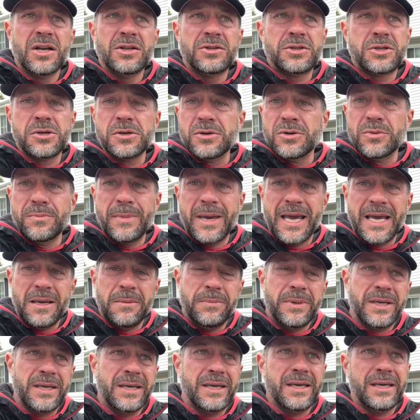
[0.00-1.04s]
to
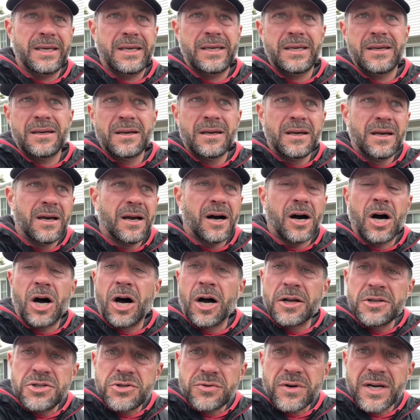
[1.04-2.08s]
maybe a
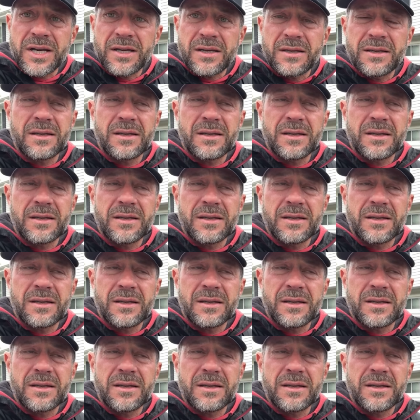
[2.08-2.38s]
hundred.